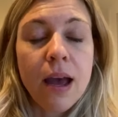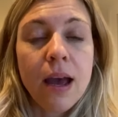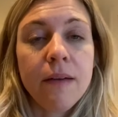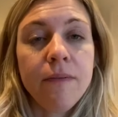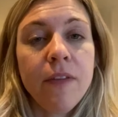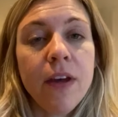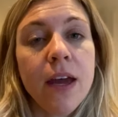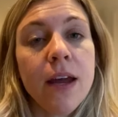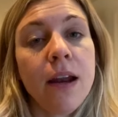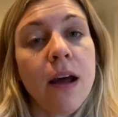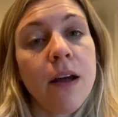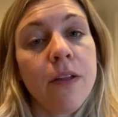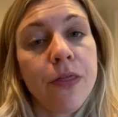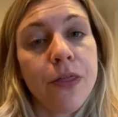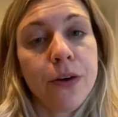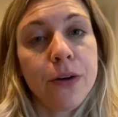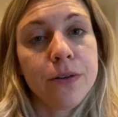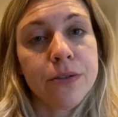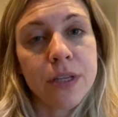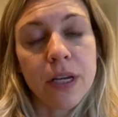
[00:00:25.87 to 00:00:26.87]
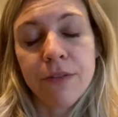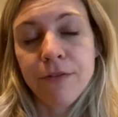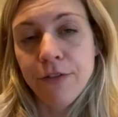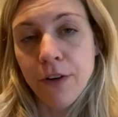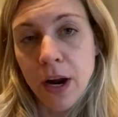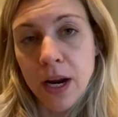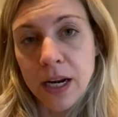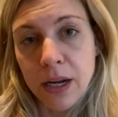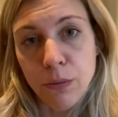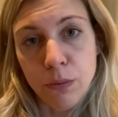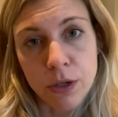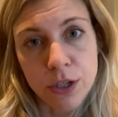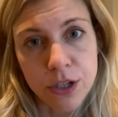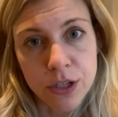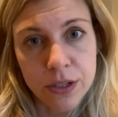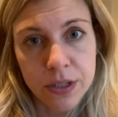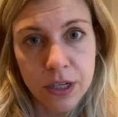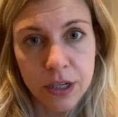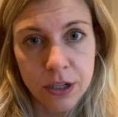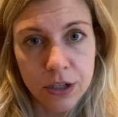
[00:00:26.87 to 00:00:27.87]
and then on Thursday and Friday we're
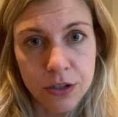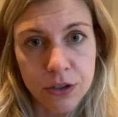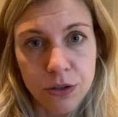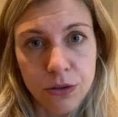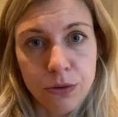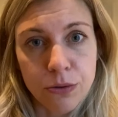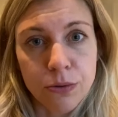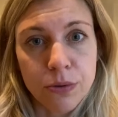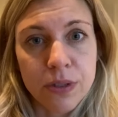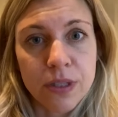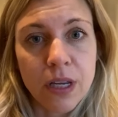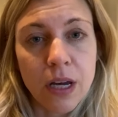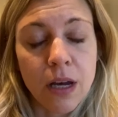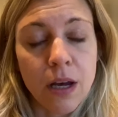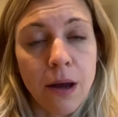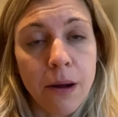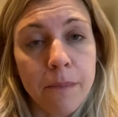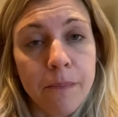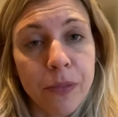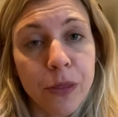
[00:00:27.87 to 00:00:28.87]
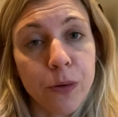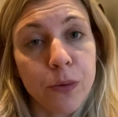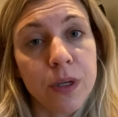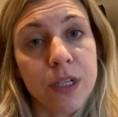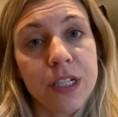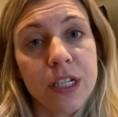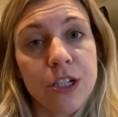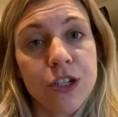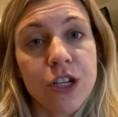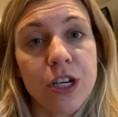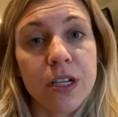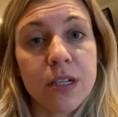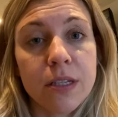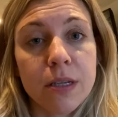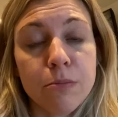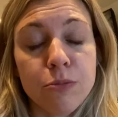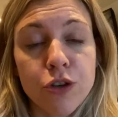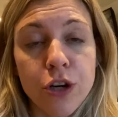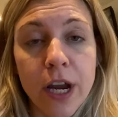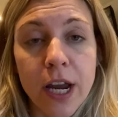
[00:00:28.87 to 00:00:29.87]
just going to do some 3-digit
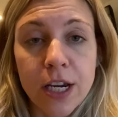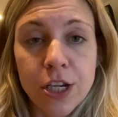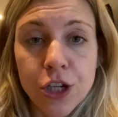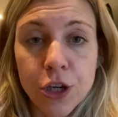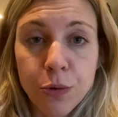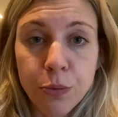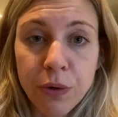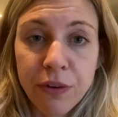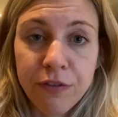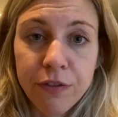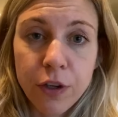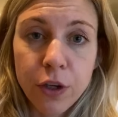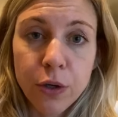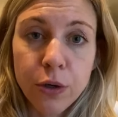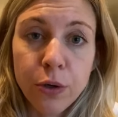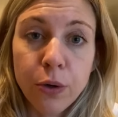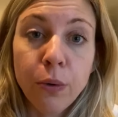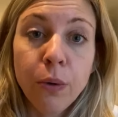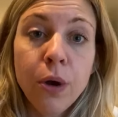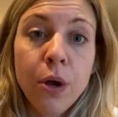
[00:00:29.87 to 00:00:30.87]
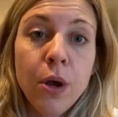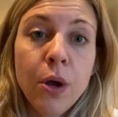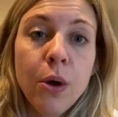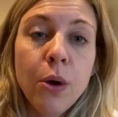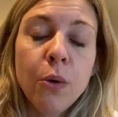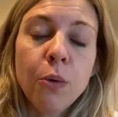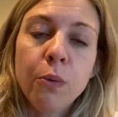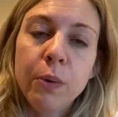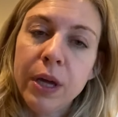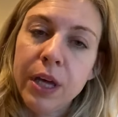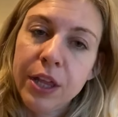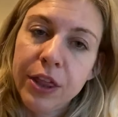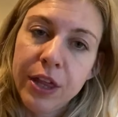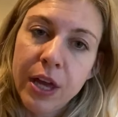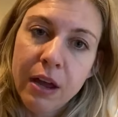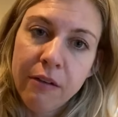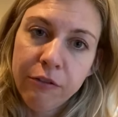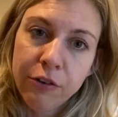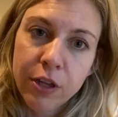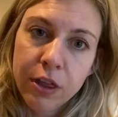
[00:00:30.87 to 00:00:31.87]
subtraction review with
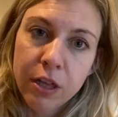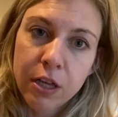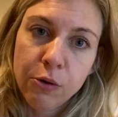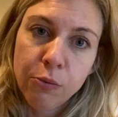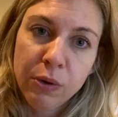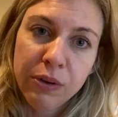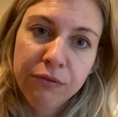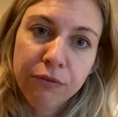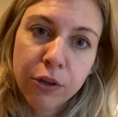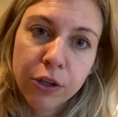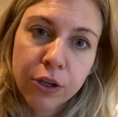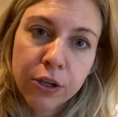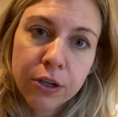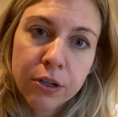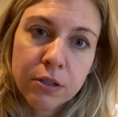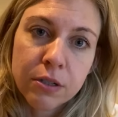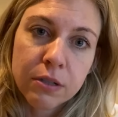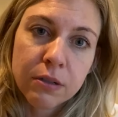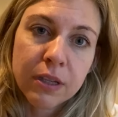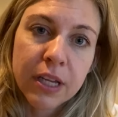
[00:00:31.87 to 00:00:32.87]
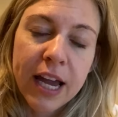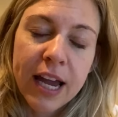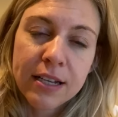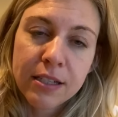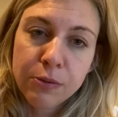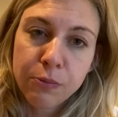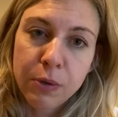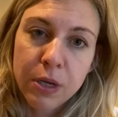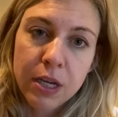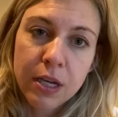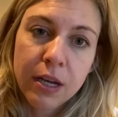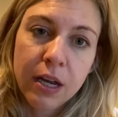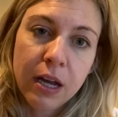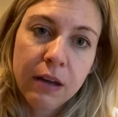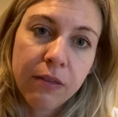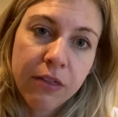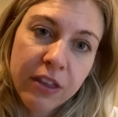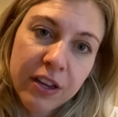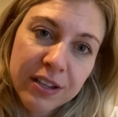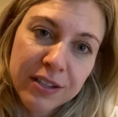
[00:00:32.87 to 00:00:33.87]
everything we've learned last week
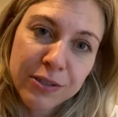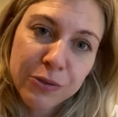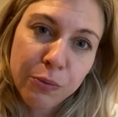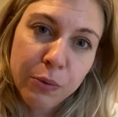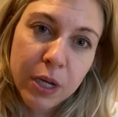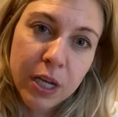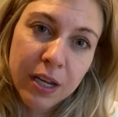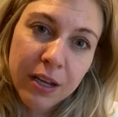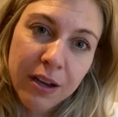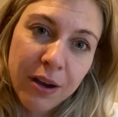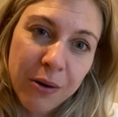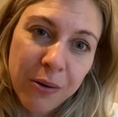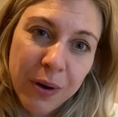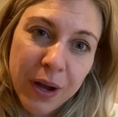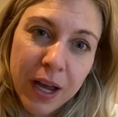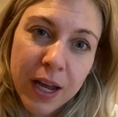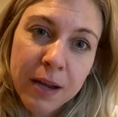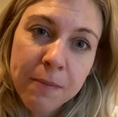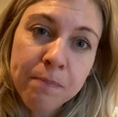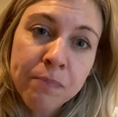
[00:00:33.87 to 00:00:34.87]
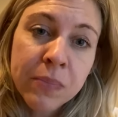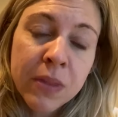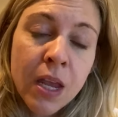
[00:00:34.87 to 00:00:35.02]
and this week, okay?